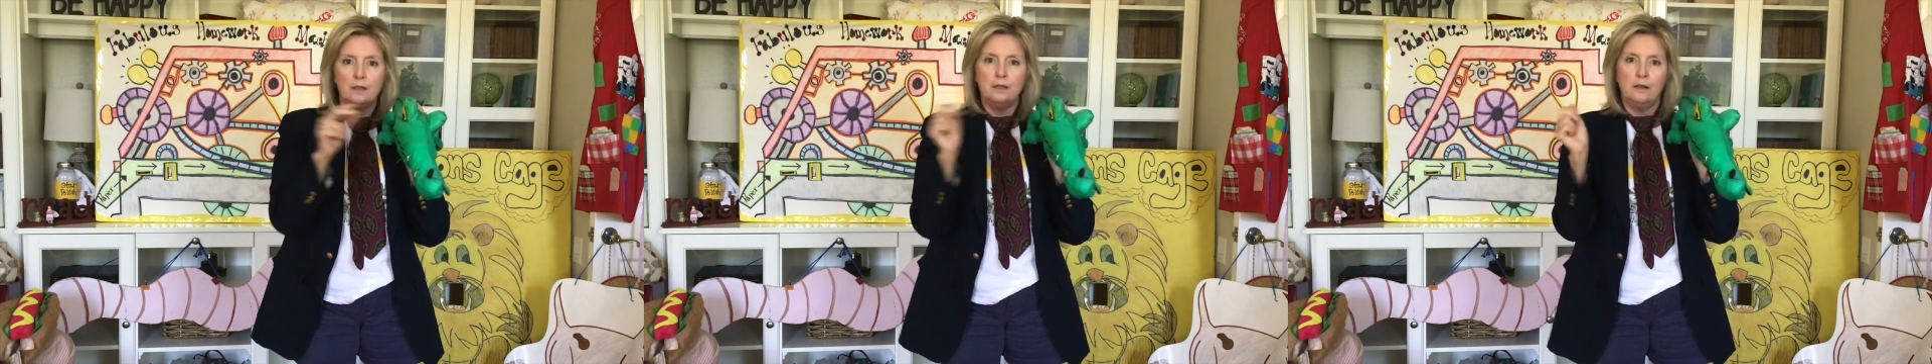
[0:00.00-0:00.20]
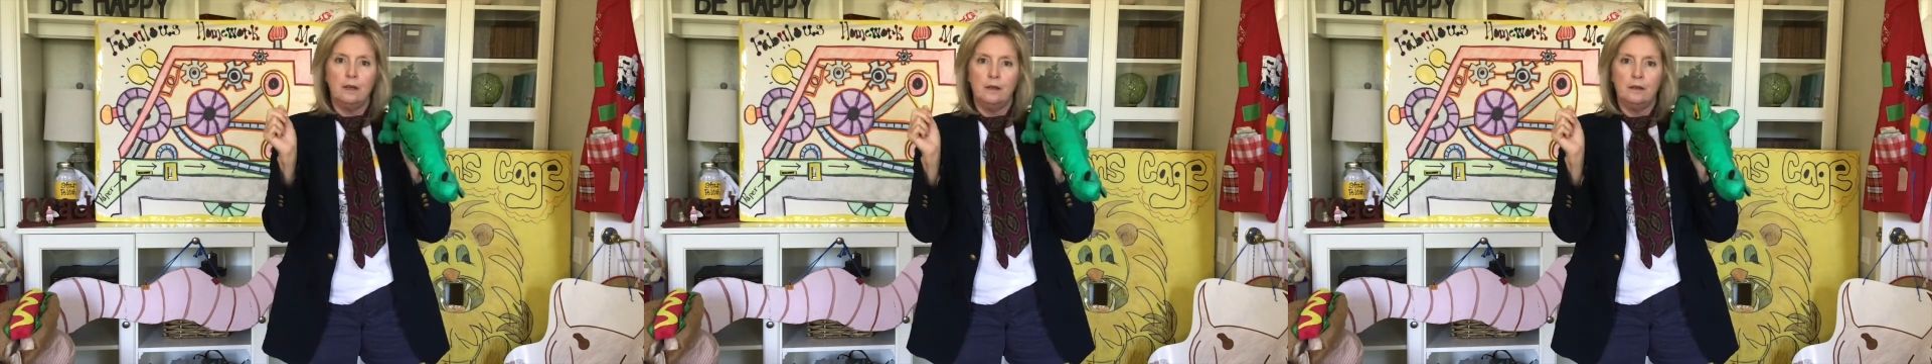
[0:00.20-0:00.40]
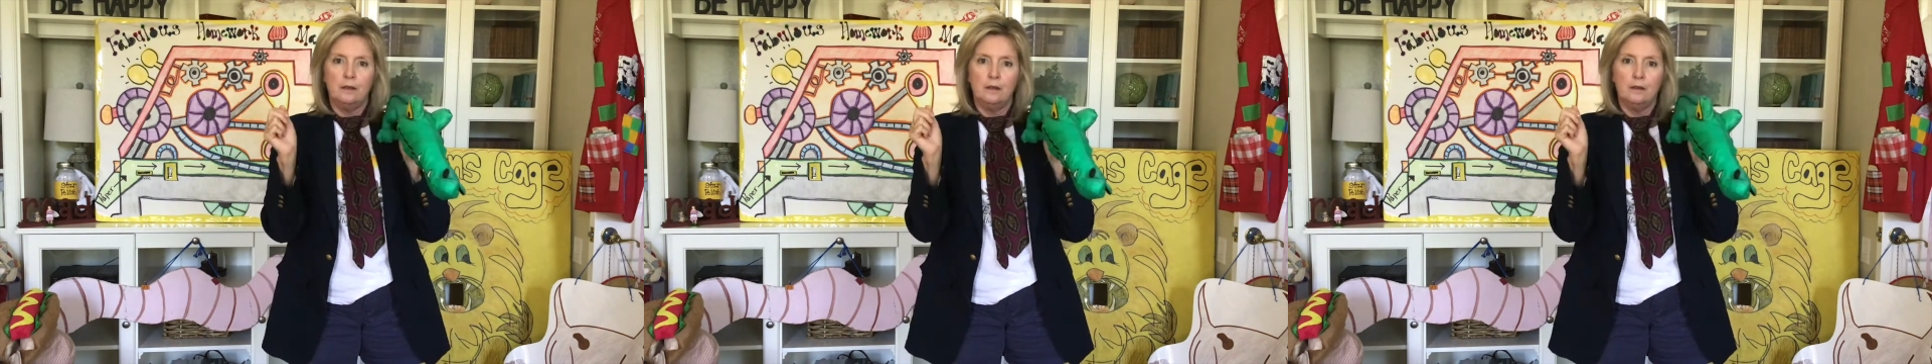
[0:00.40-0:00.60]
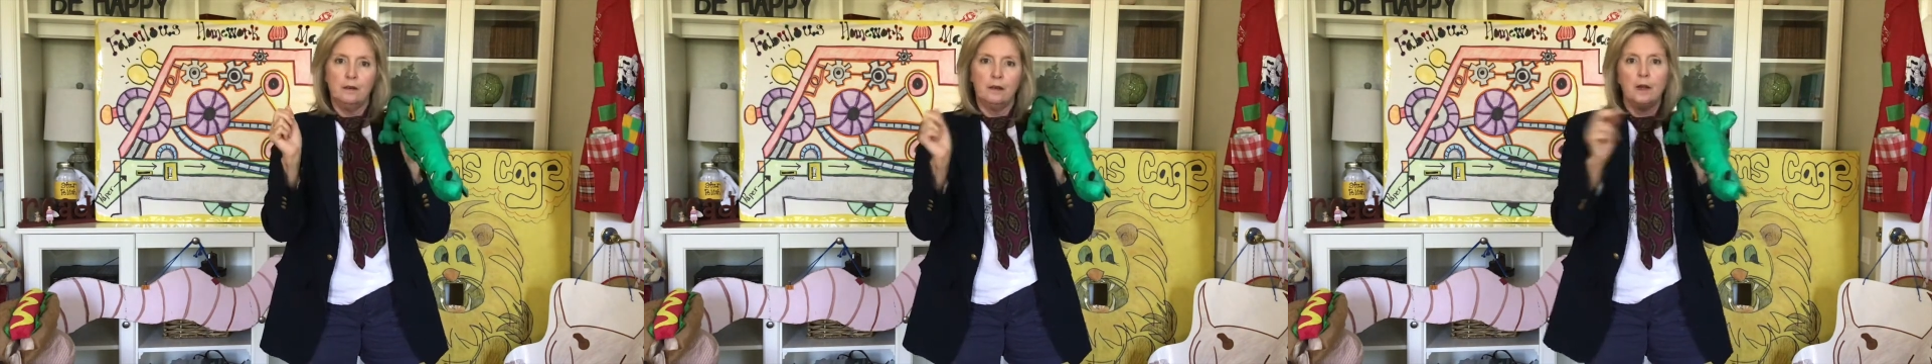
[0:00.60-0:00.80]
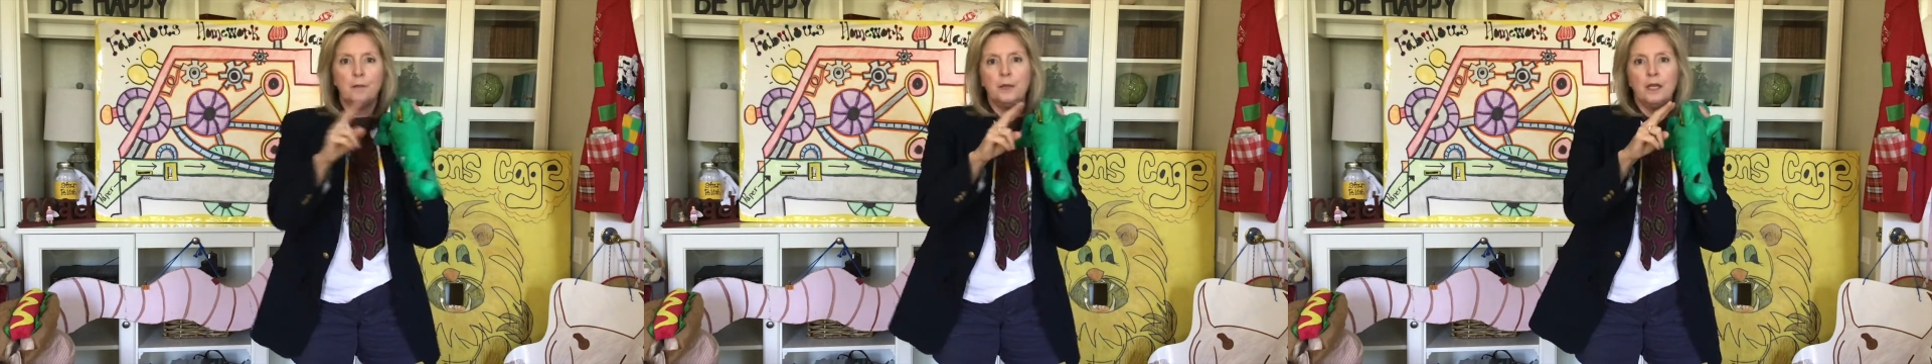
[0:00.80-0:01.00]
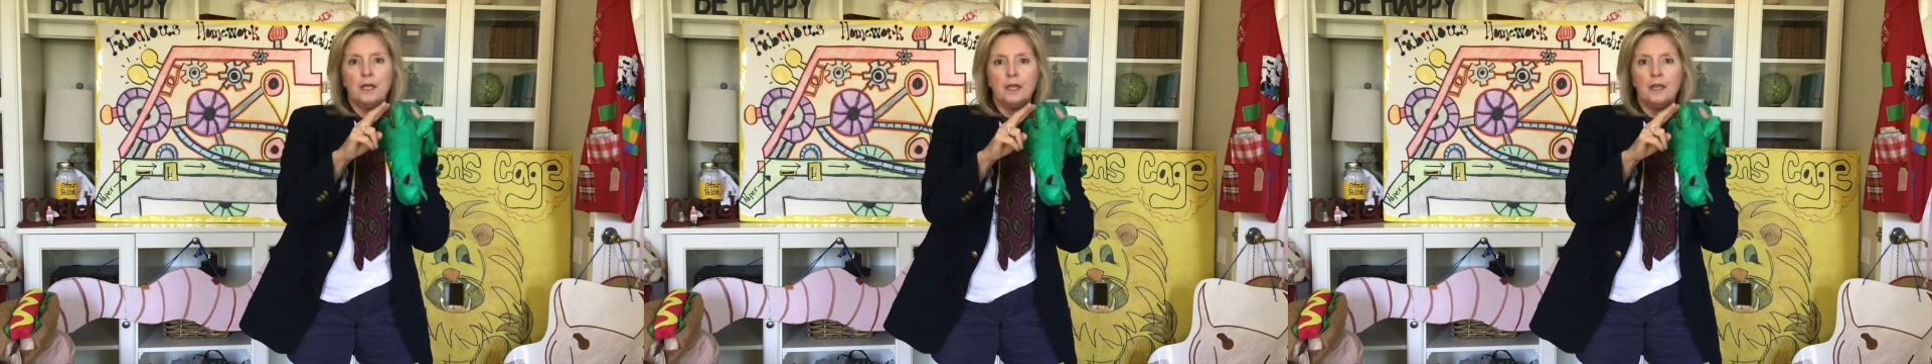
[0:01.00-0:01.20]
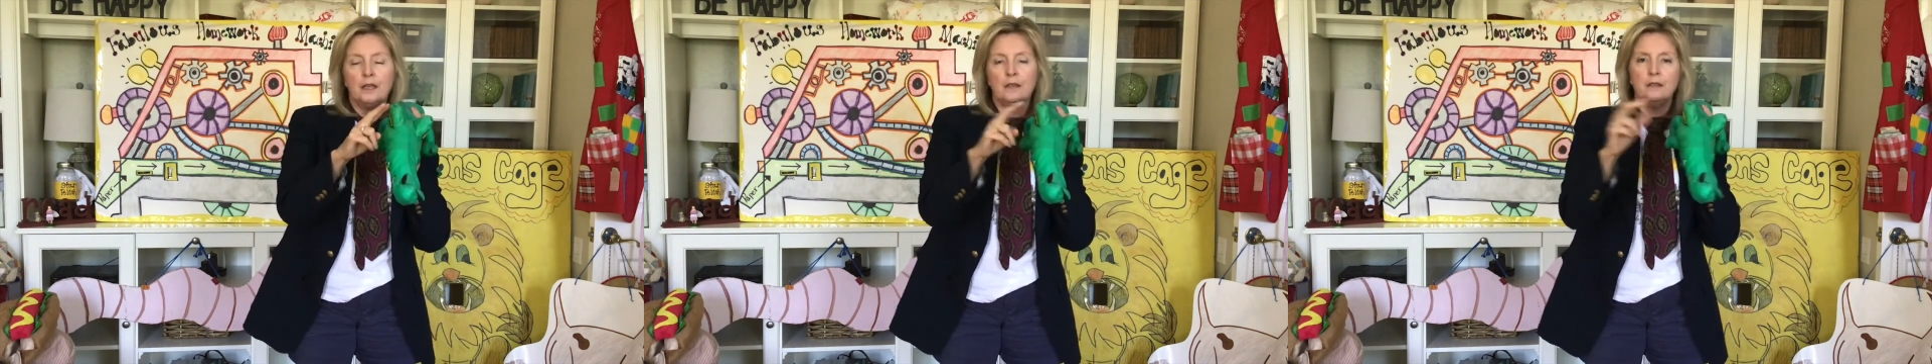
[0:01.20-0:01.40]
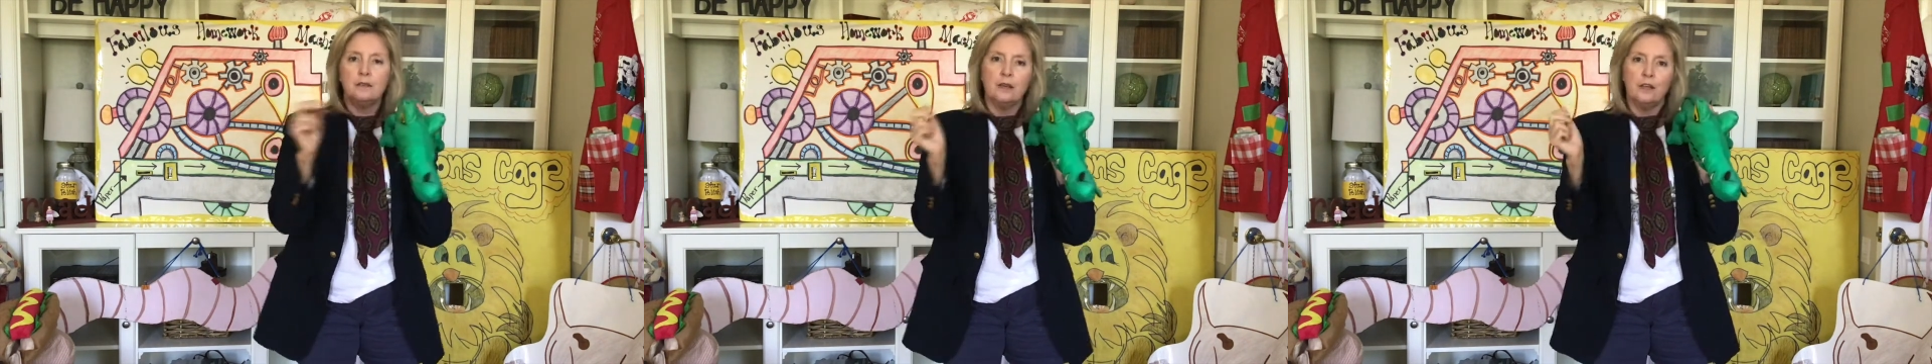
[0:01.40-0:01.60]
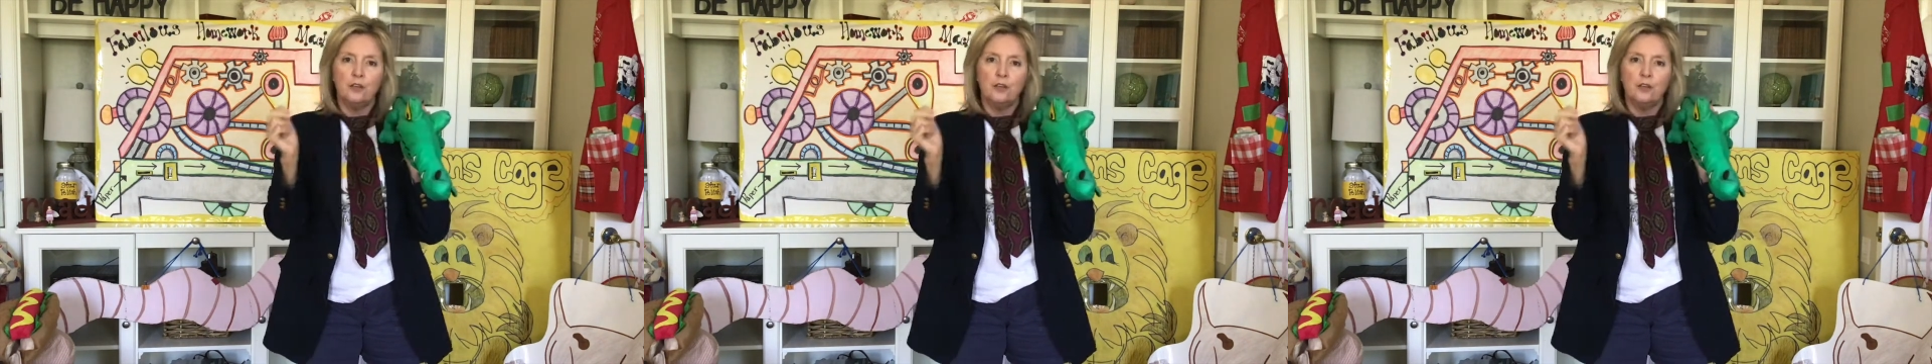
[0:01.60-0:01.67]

done, coming in, done.